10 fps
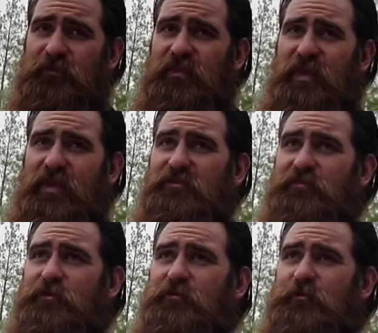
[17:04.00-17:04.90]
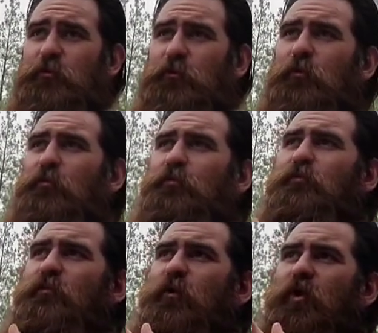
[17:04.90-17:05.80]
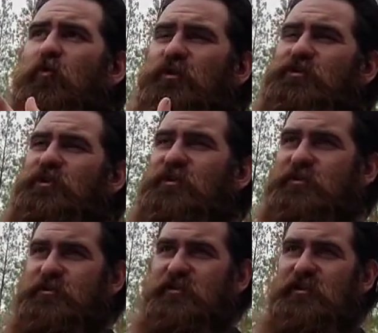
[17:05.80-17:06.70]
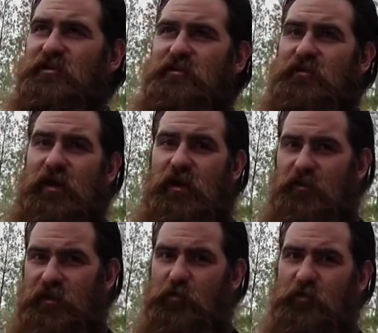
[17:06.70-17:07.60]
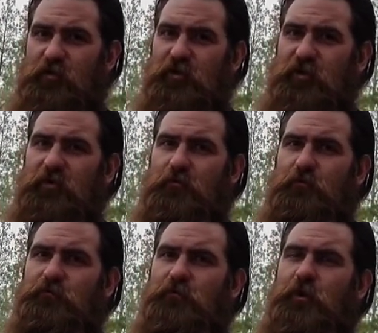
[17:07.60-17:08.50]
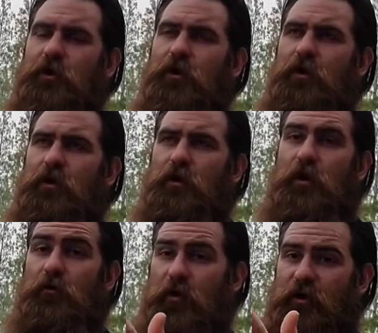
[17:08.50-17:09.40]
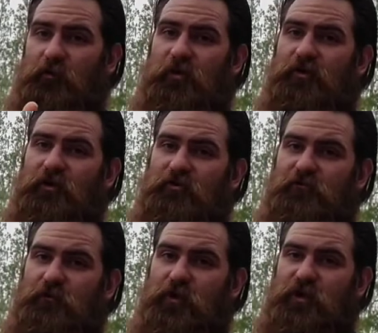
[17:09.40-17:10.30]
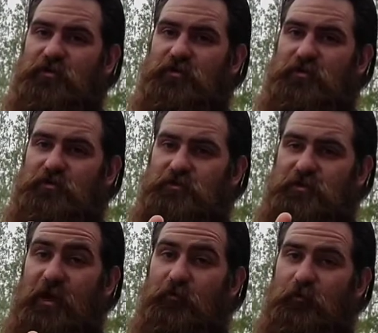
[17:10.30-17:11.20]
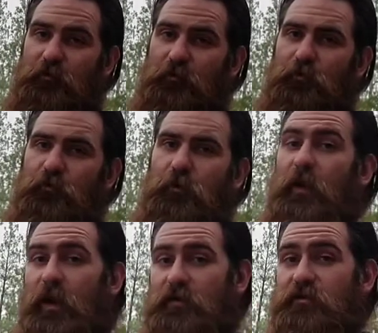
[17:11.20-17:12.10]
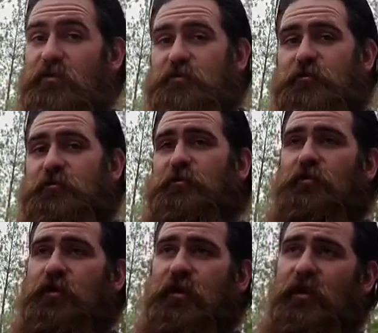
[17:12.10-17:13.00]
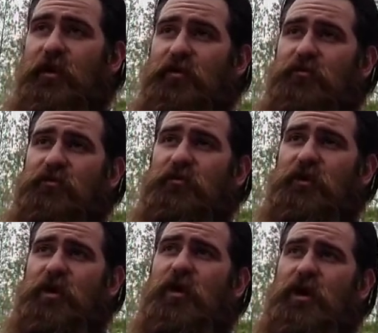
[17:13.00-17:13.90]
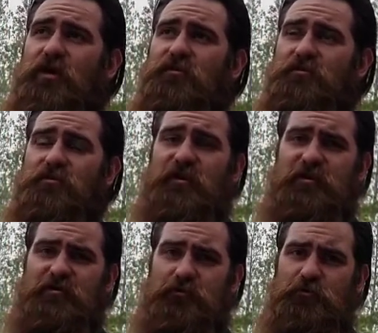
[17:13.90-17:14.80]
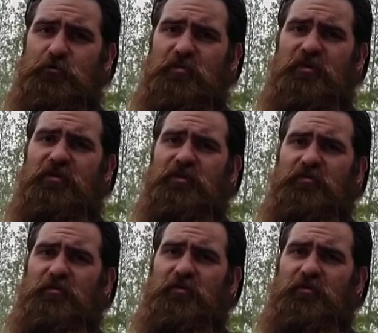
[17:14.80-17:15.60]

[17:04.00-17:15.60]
that's going to moisturize your skin and keep you clean, I recommend Dr. Squatch shampoo and conditioner, and I think you guys will be